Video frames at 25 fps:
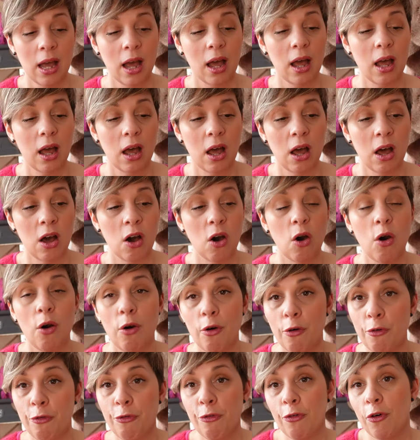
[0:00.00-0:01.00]

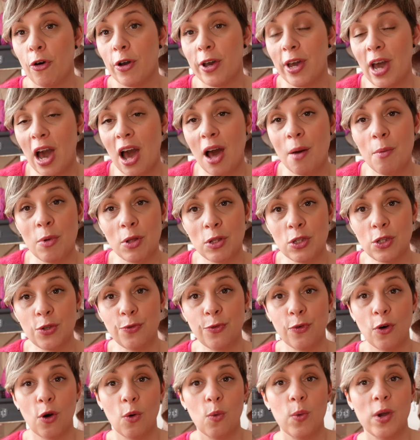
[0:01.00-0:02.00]
or for garments
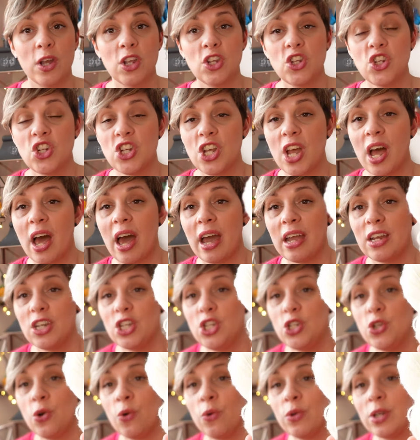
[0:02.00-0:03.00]
for which I
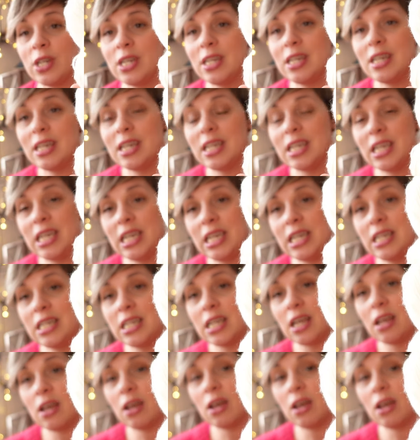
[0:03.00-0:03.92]
don't need